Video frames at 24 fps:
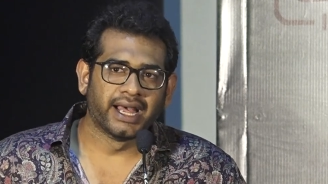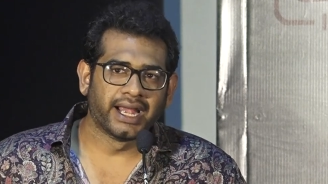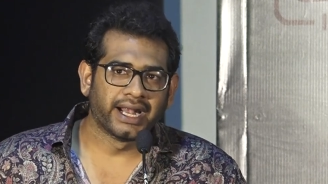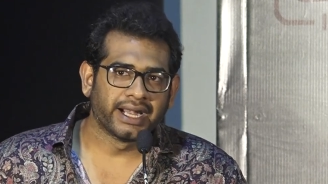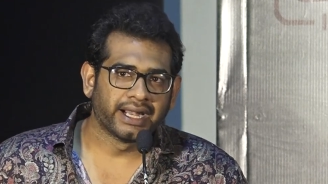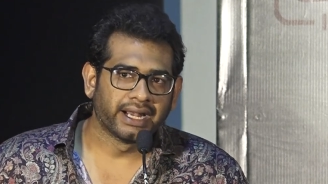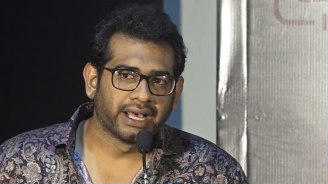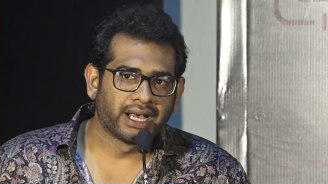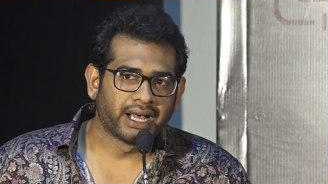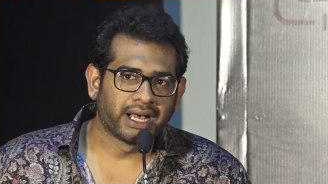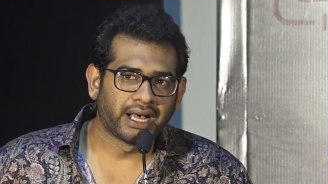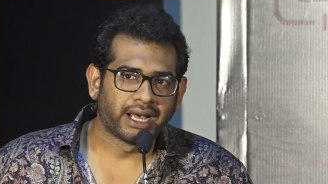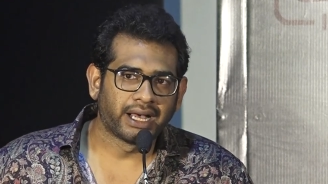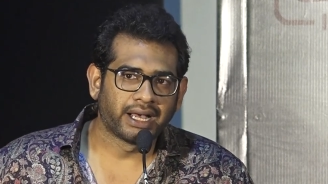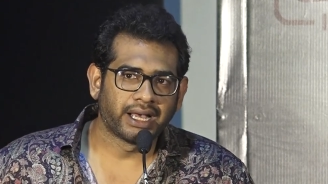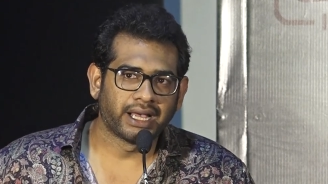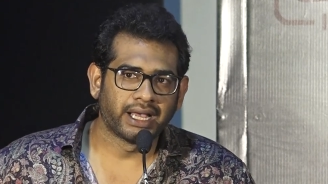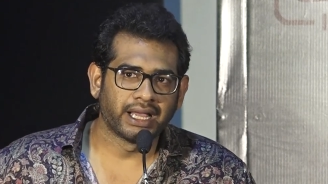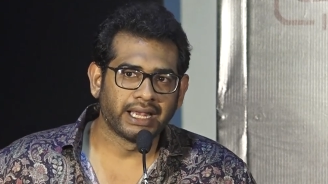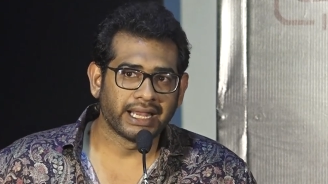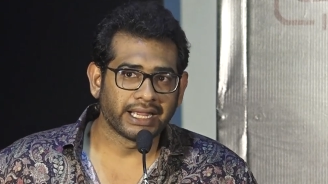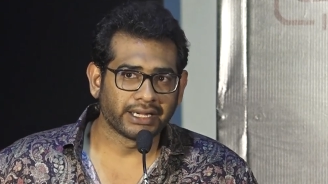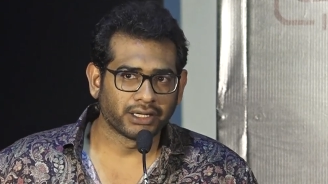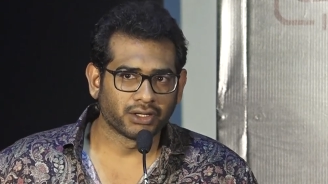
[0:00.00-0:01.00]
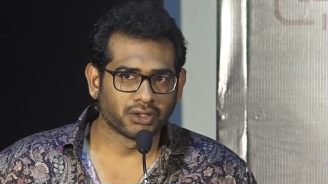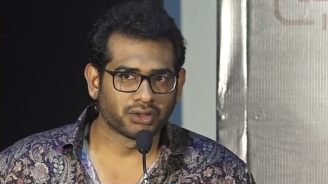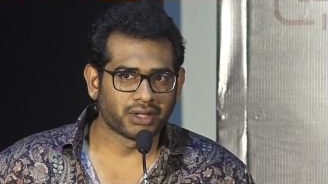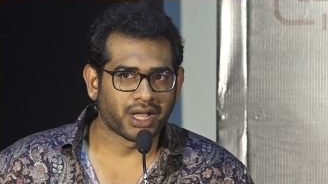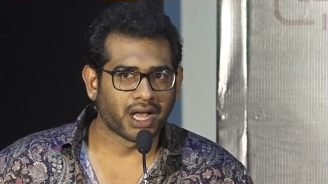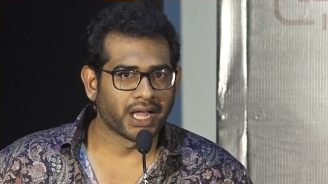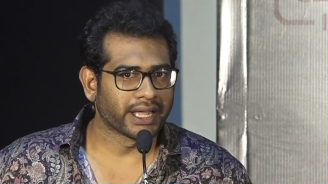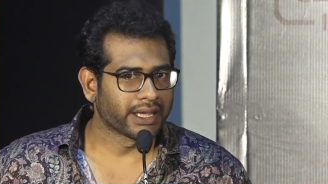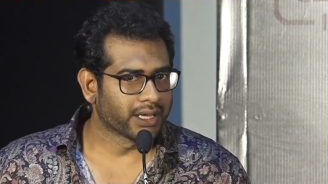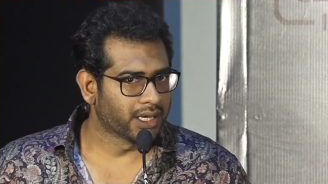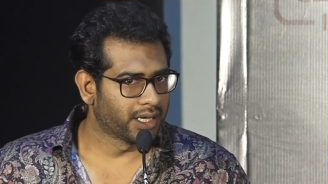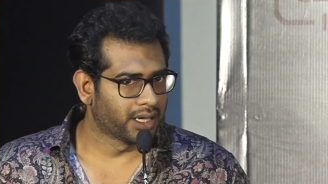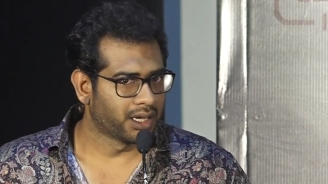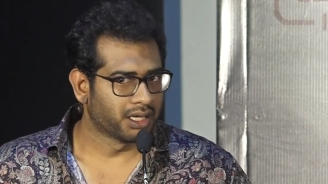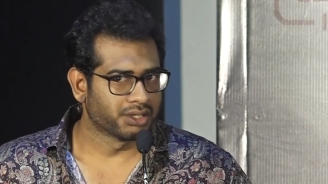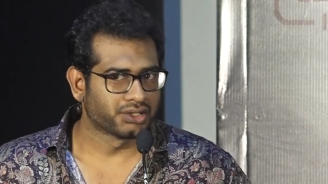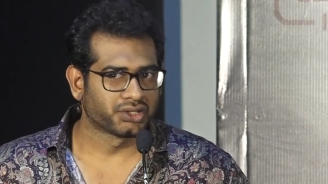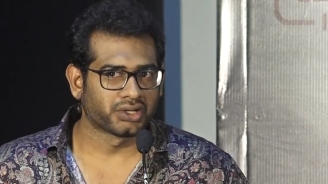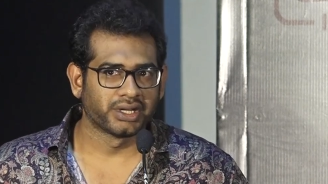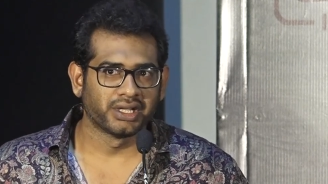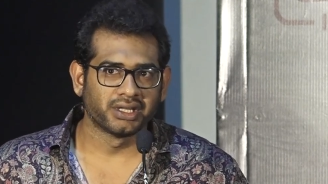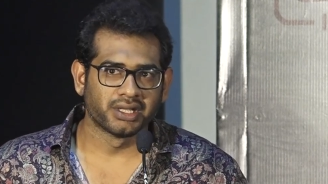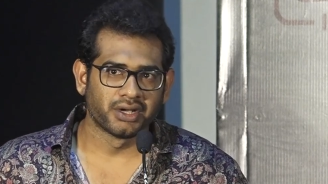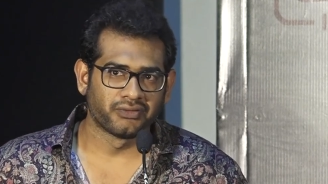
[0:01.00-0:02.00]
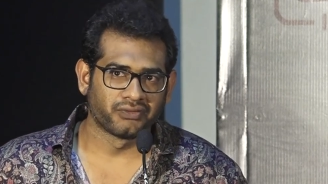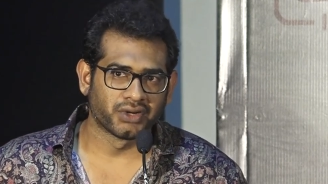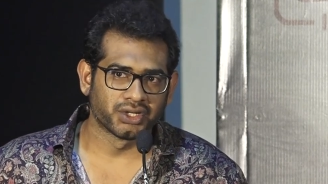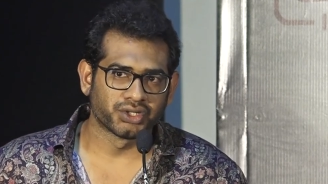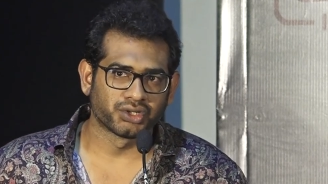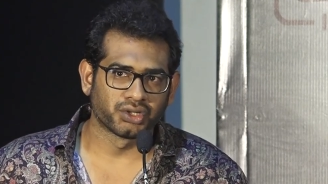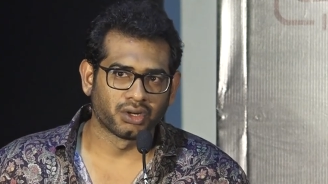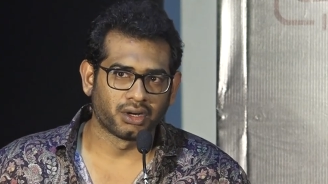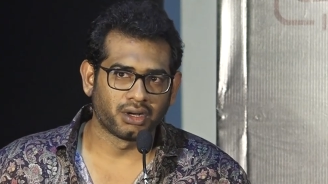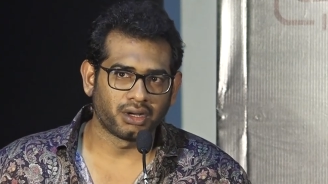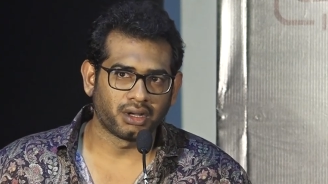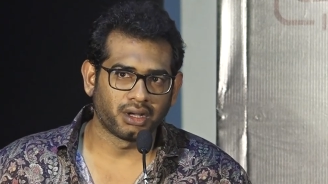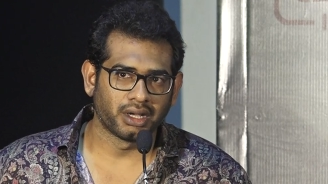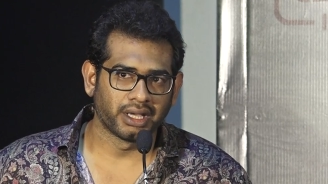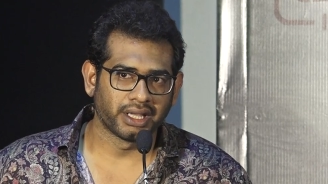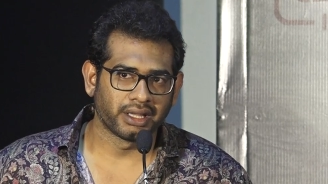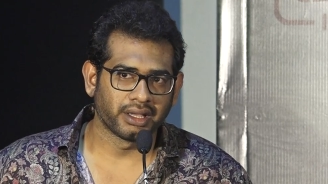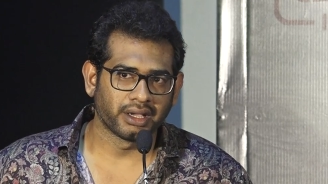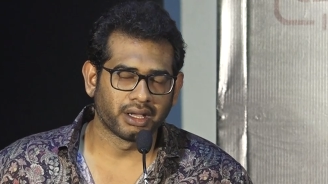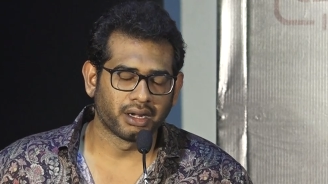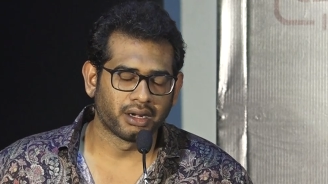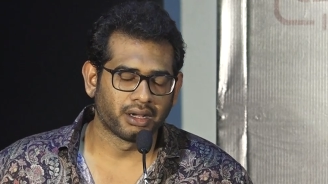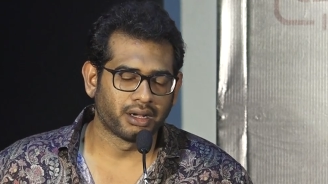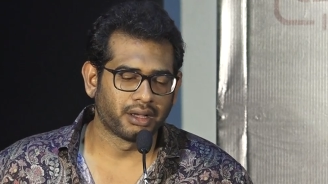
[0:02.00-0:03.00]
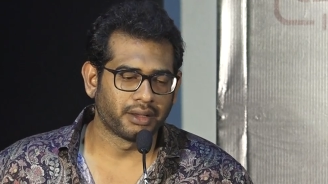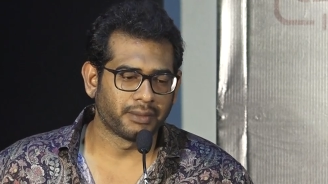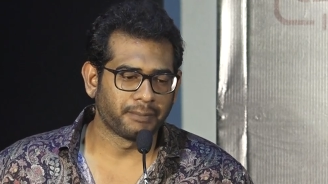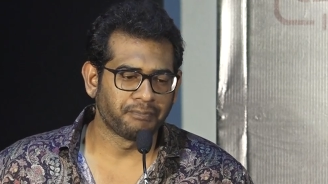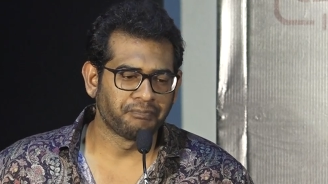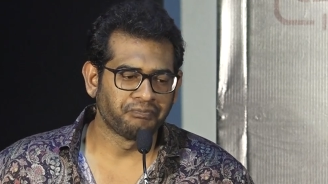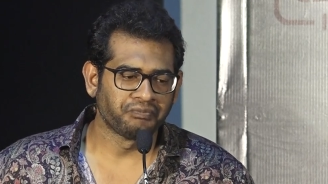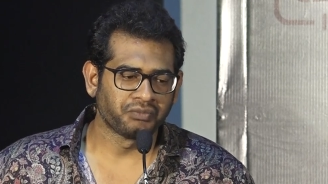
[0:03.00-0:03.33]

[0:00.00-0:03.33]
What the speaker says: And I like to thank Shridhar for sure. Edugana,